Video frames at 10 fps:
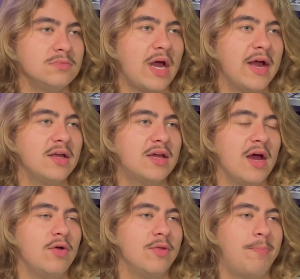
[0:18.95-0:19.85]
can
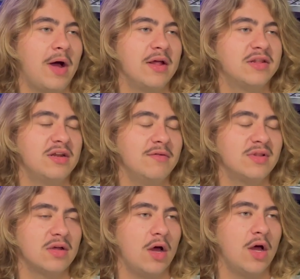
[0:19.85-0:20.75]
count the
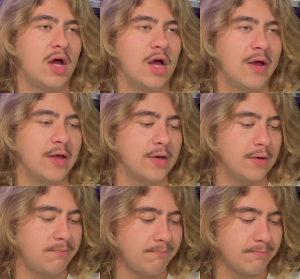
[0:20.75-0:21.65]
positives on